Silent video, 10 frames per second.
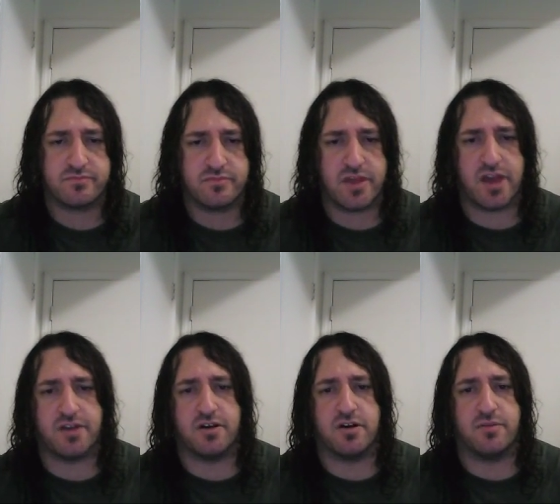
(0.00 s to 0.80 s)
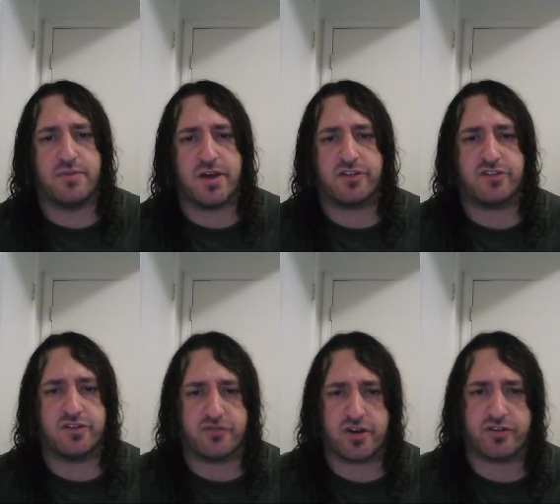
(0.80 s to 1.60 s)
and that's a
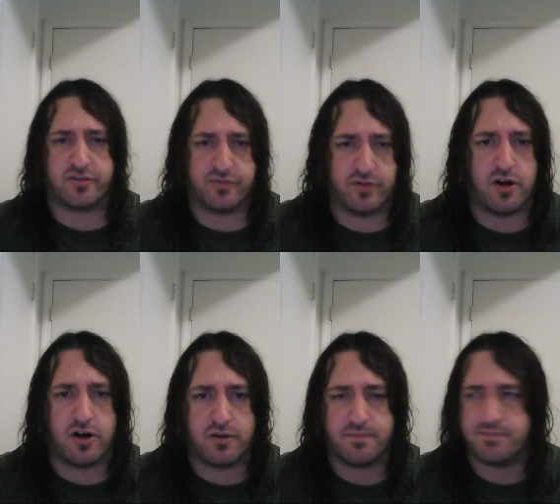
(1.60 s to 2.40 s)
tragic flaw.